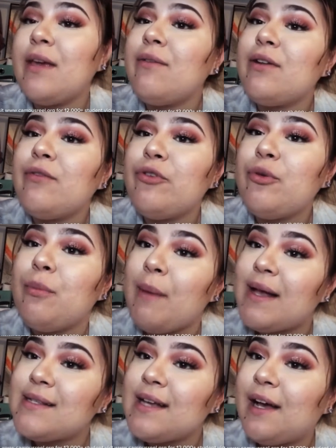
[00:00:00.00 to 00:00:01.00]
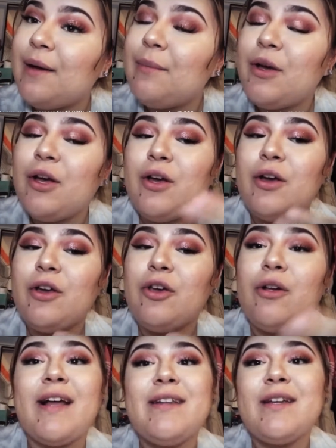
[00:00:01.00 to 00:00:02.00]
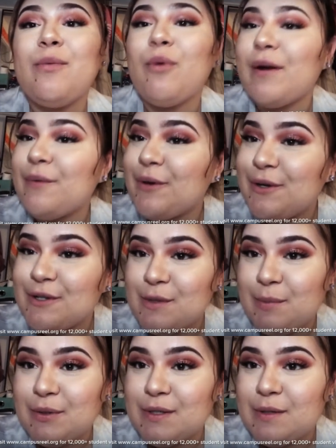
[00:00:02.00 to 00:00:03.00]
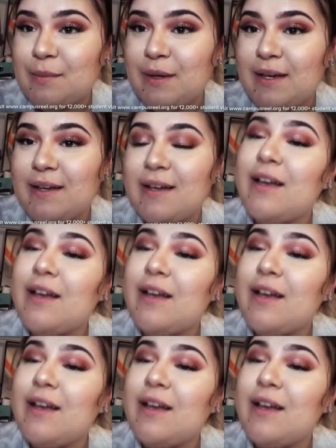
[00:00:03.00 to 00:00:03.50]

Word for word: even if you mess up, you'll end up right where you're supposed to be.